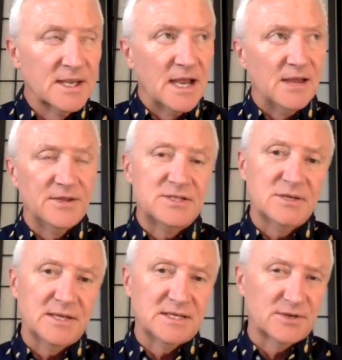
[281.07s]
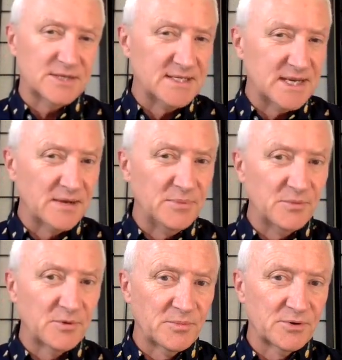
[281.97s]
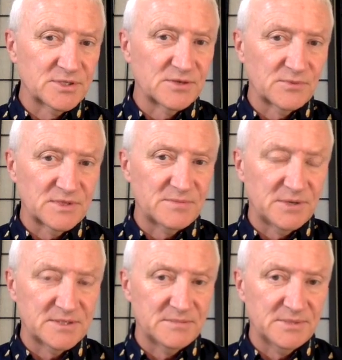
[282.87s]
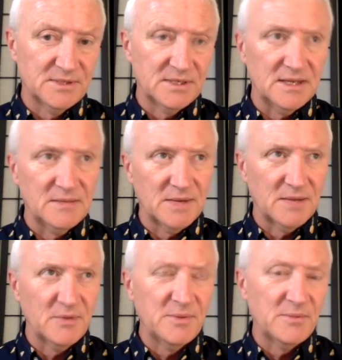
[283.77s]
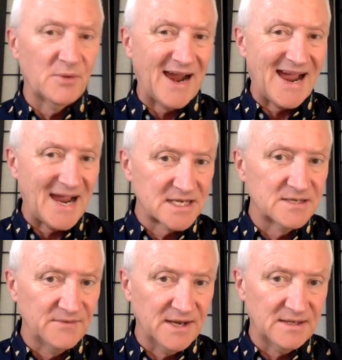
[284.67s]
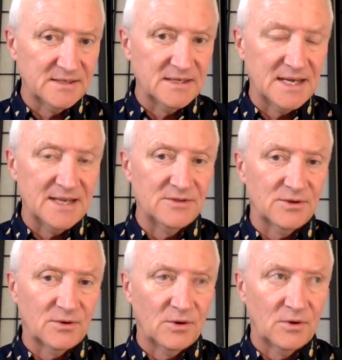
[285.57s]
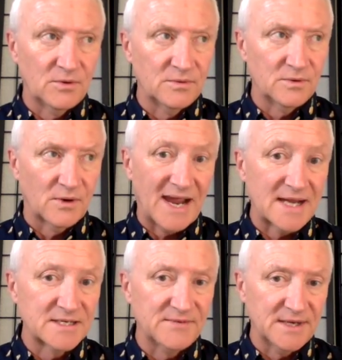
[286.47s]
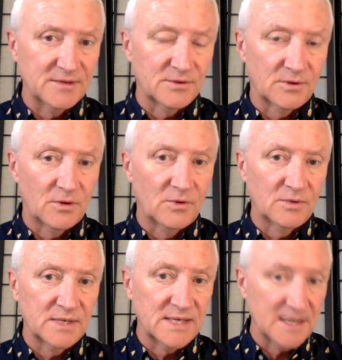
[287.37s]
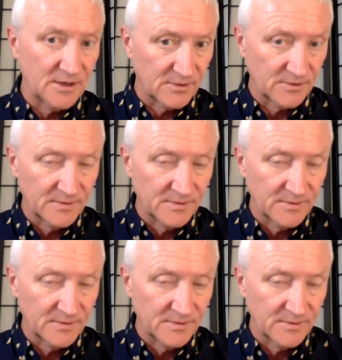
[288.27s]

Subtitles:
And they start to take a bit more personal responsibility. They become a bit more activated in their own, or active in their own care.